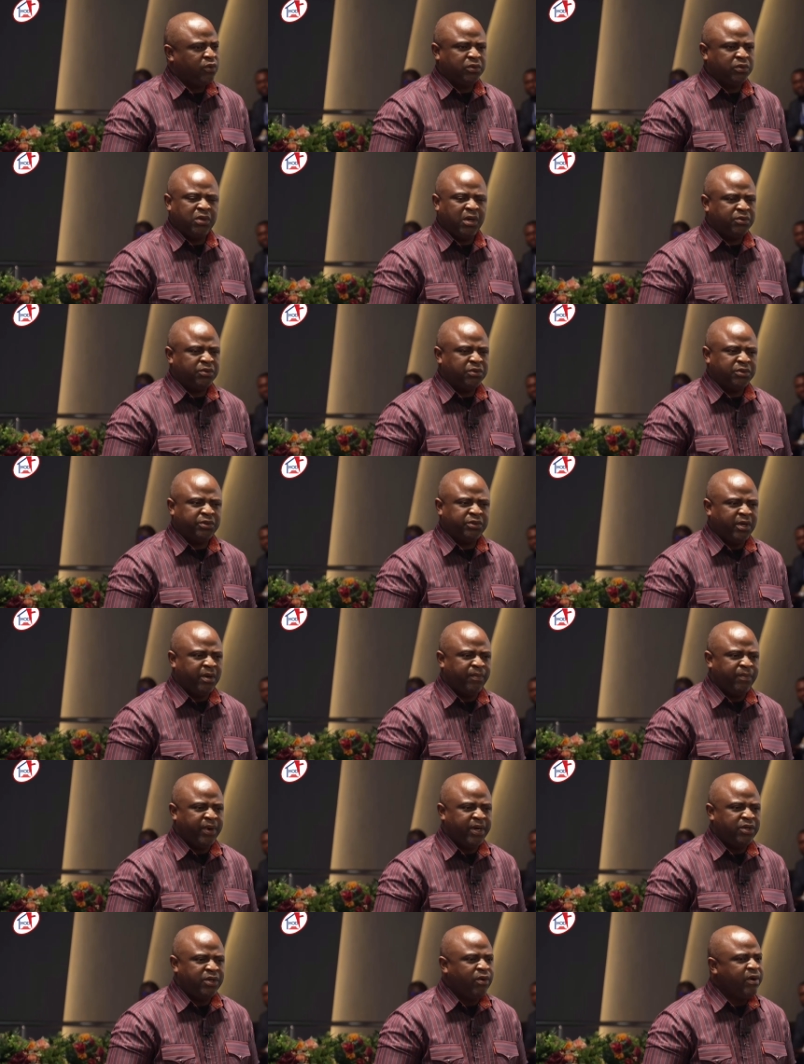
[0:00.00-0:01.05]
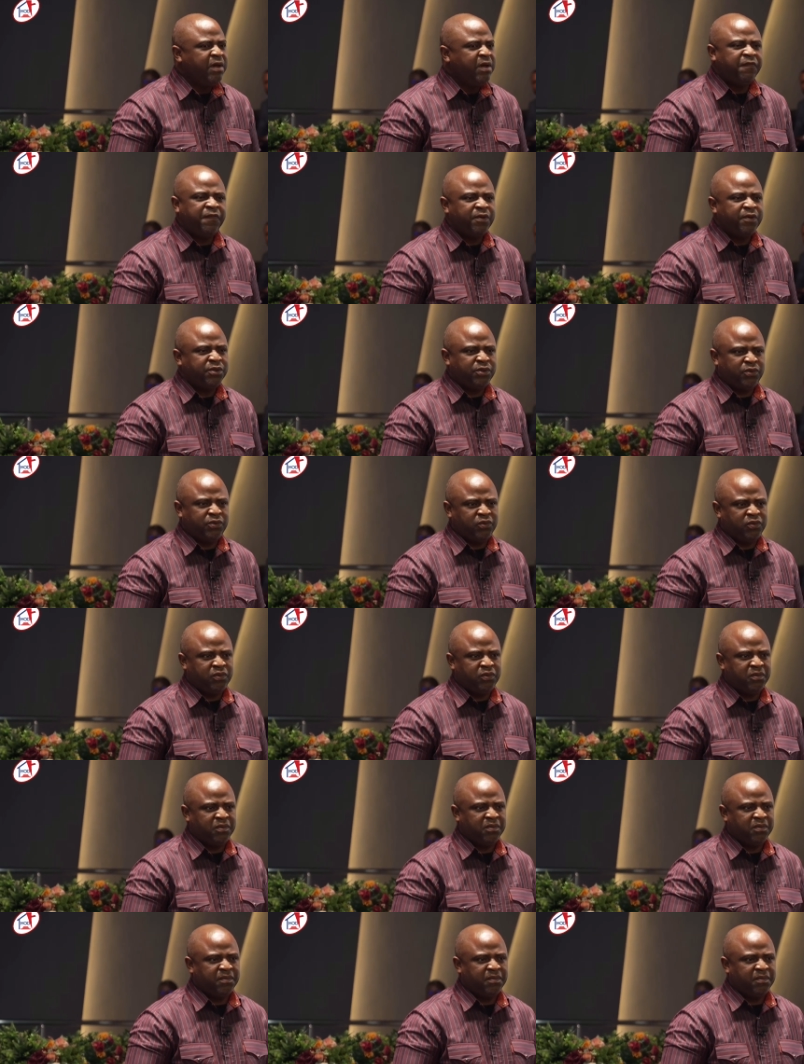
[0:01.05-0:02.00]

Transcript: to talk to somebody. You refuse to.